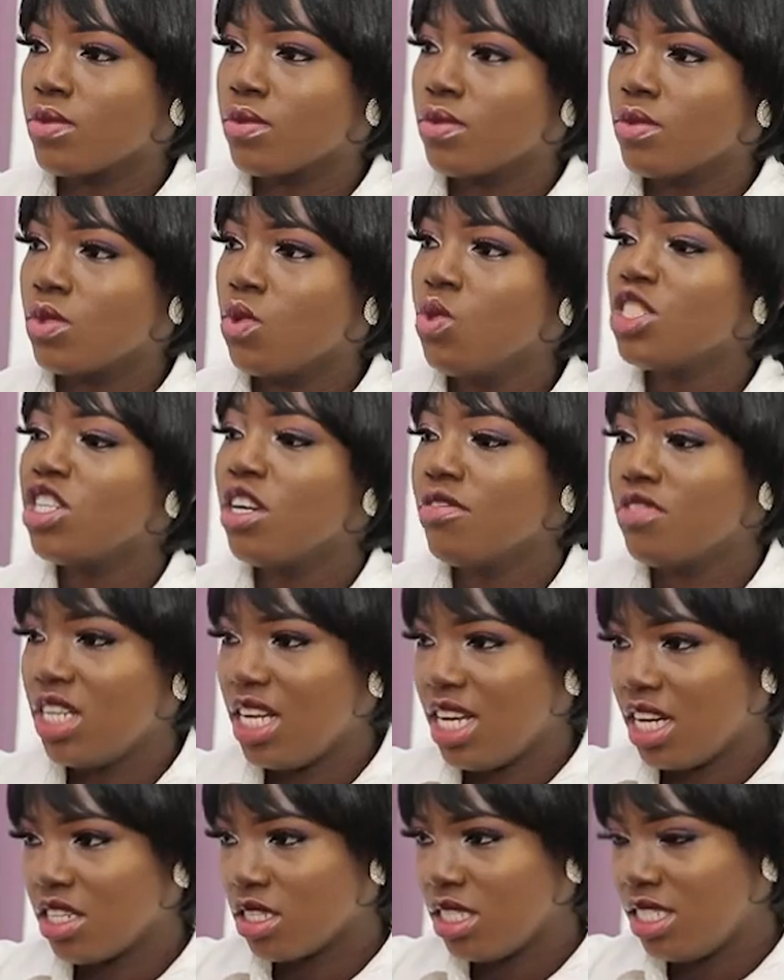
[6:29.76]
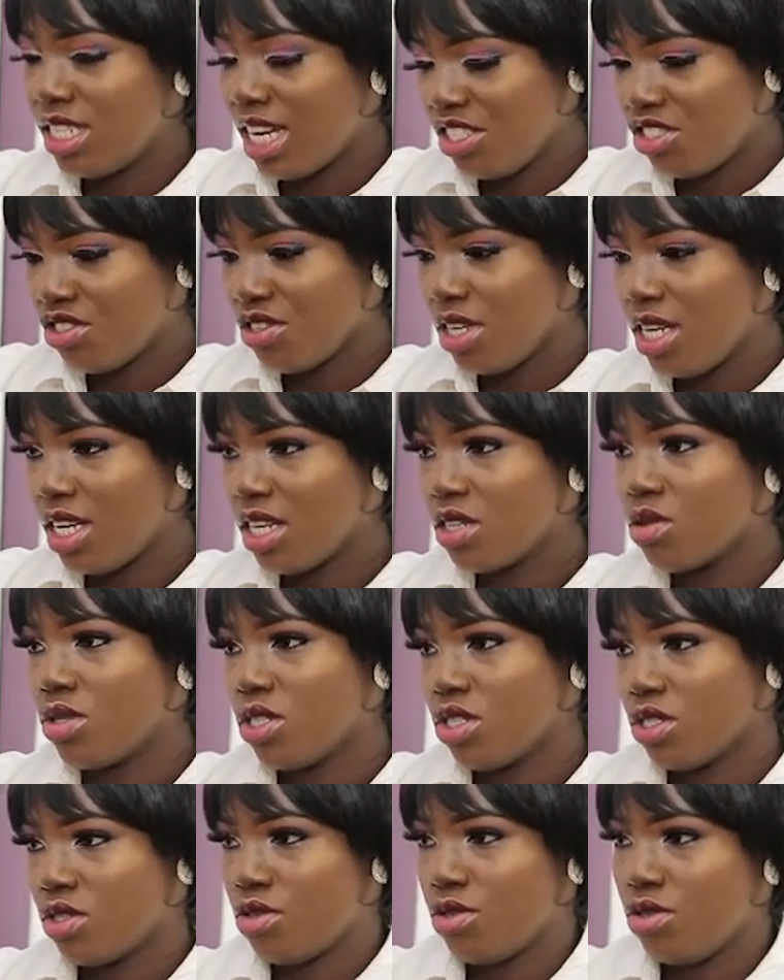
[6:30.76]
Which of the Nigerian
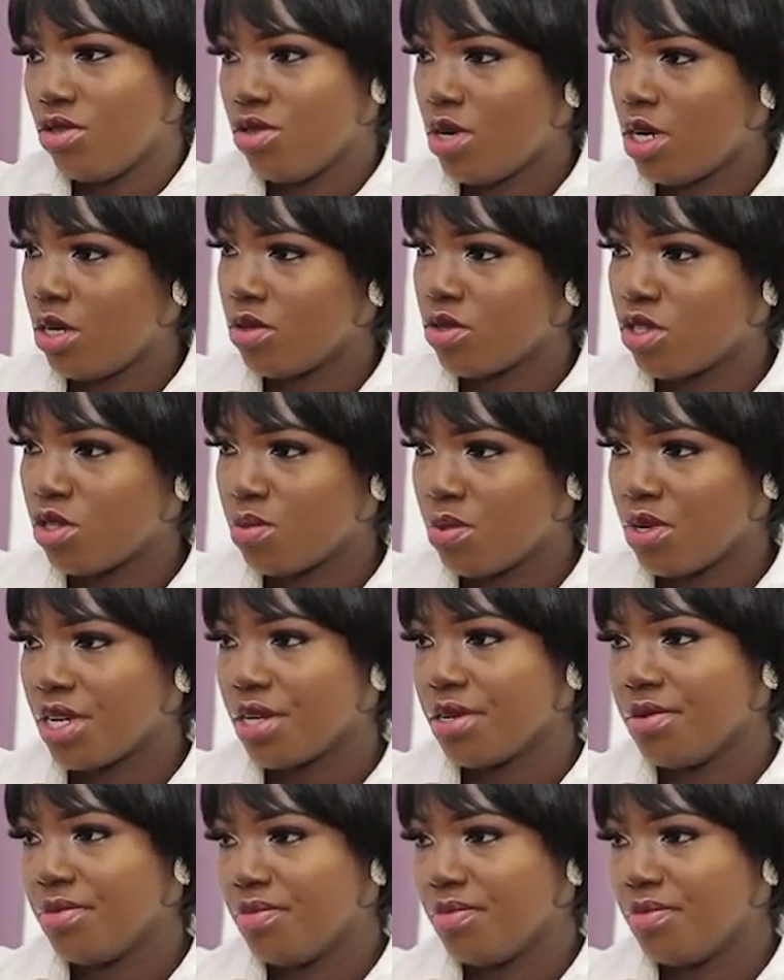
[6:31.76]
languages do you know how to speak?